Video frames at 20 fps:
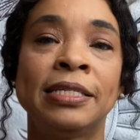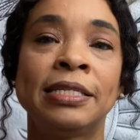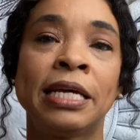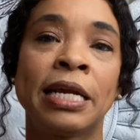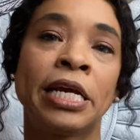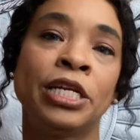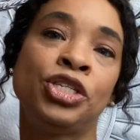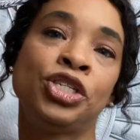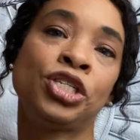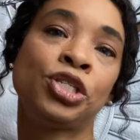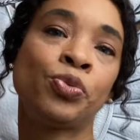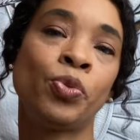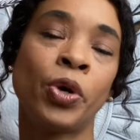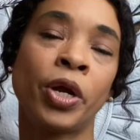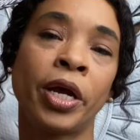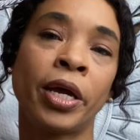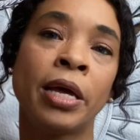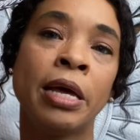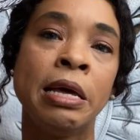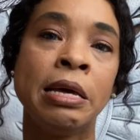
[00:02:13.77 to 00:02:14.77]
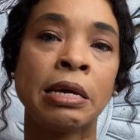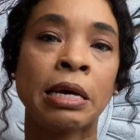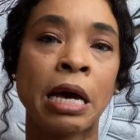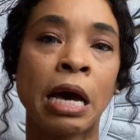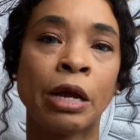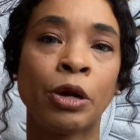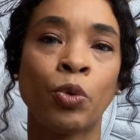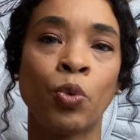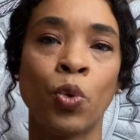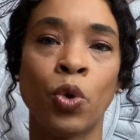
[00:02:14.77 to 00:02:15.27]
and I just want to
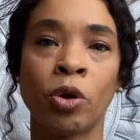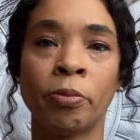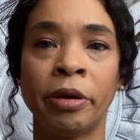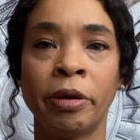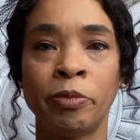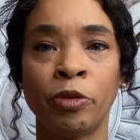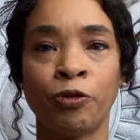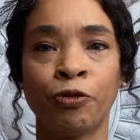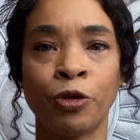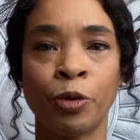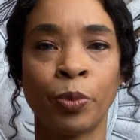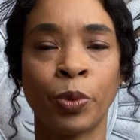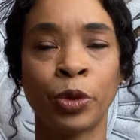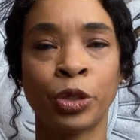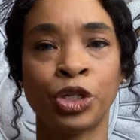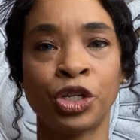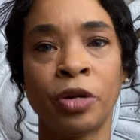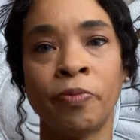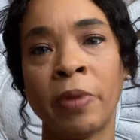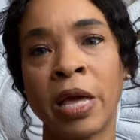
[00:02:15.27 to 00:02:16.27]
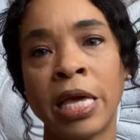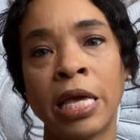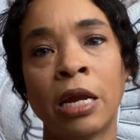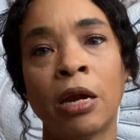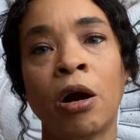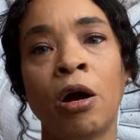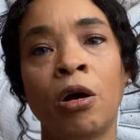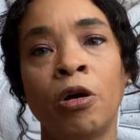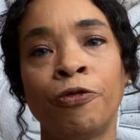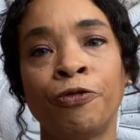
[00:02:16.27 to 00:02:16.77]
kind of warm up the front porch and make it
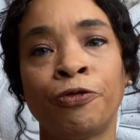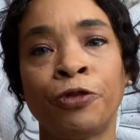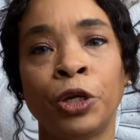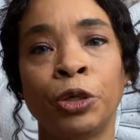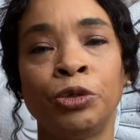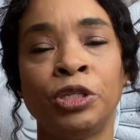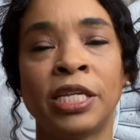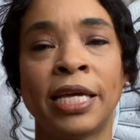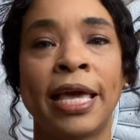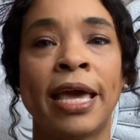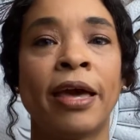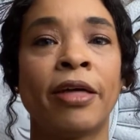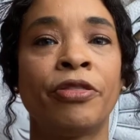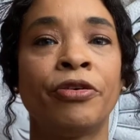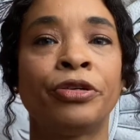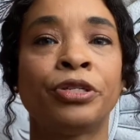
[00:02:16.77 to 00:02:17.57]
all flow together.